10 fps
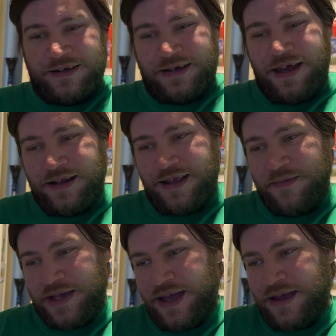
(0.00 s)
God
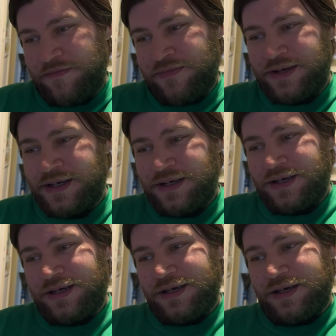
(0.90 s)
damn it, game.
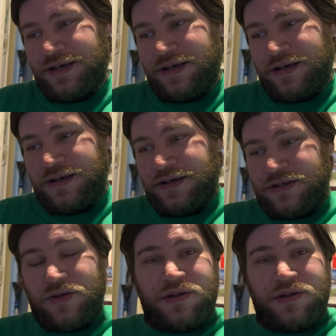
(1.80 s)
So